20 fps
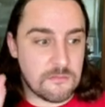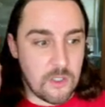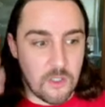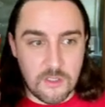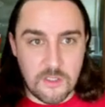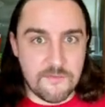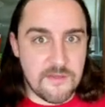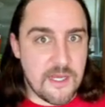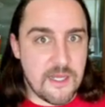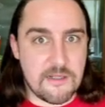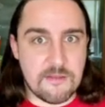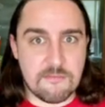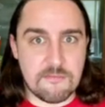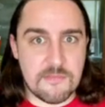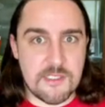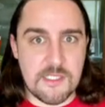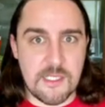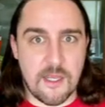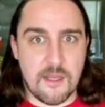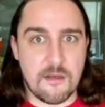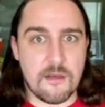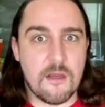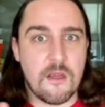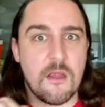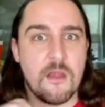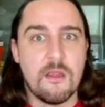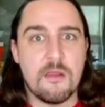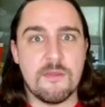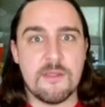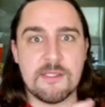all of that said,
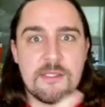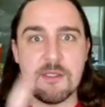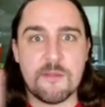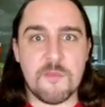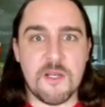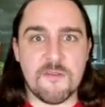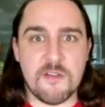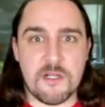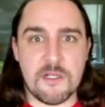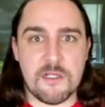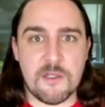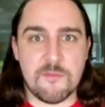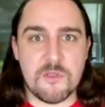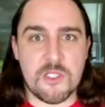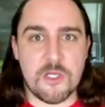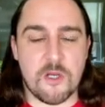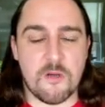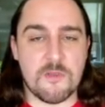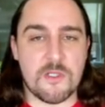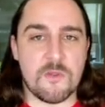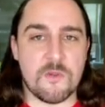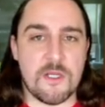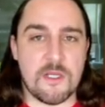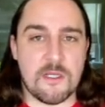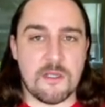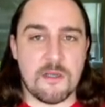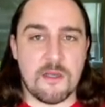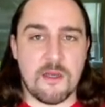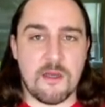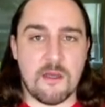this is a bit of a clip show
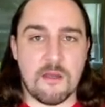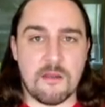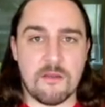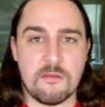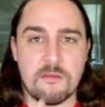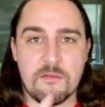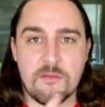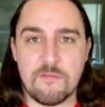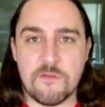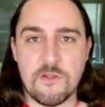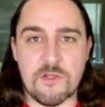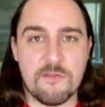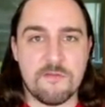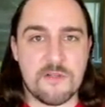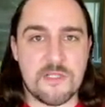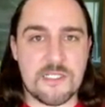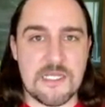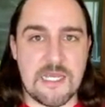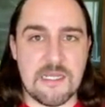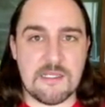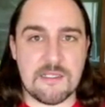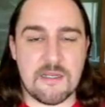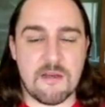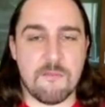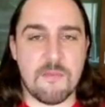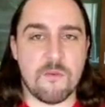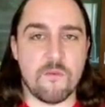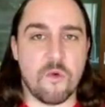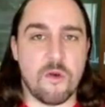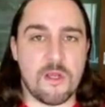between the few different days that
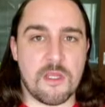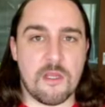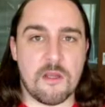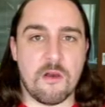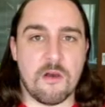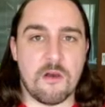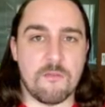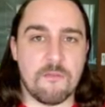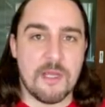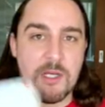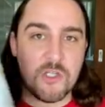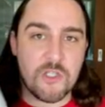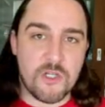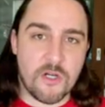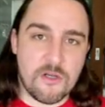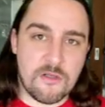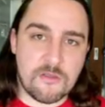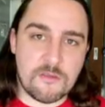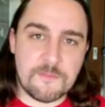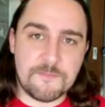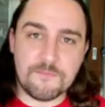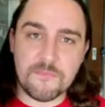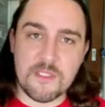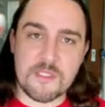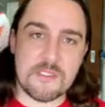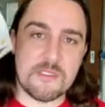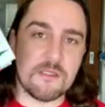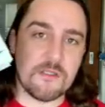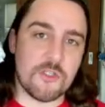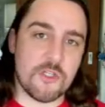I've been working on journal.
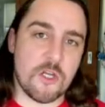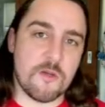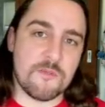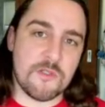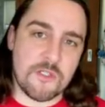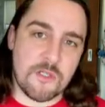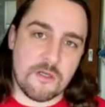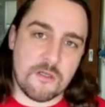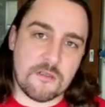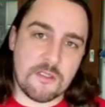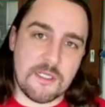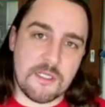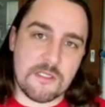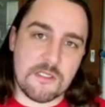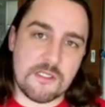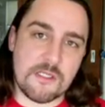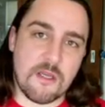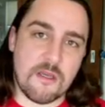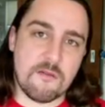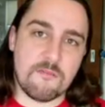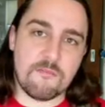This is a Job's Journal insert.